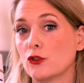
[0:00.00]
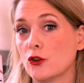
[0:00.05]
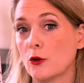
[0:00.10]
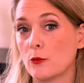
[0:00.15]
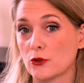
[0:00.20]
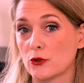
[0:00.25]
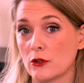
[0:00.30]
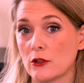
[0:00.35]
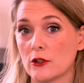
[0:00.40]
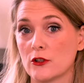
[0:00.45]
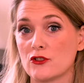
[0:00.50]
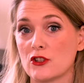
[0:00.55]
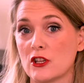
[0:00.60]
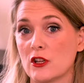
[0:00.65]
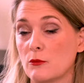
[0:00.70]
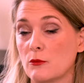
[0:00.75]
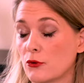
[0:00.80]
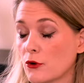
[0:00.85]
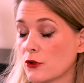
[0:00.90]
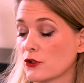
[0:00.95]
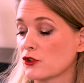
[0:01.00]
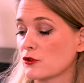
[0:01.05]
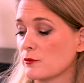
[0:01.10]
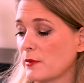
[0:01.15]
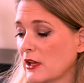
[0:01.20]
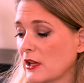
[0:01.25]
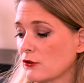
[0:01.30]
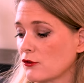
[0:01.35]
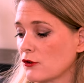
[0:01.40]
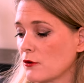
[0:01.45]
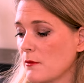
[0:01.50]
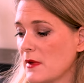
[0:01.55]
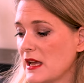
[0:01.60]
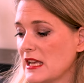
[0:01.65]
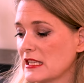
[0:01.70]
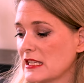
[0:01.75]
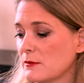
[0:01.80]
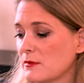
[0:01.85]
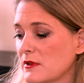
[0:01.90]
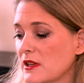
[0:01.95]
DRMTLGY Broad Spectrum
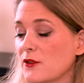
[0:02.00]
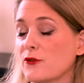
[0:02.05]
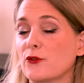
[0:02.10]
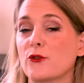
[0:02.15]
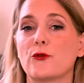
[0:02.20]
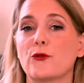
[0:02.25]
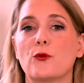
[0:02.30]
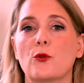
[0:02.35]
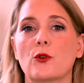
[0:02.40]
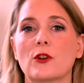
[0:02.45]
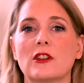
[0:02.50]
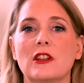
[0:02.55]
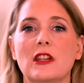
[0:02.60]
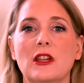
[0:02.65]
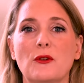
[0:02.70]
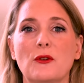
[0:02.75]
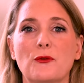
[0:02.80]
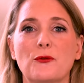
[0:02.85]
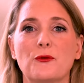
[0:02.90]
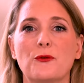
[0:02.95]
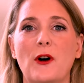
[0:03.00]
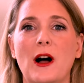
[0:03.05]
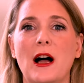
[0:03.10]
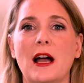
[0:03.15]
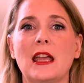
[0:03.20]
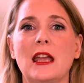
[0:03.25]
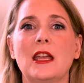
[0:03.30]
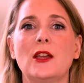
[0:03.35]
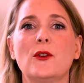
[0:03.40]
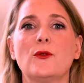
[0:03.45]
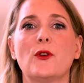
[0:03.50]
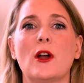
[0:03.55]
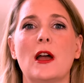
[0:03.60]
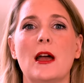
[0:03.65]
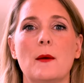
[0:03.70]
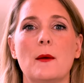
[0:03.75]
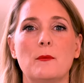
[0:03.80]
SPF 45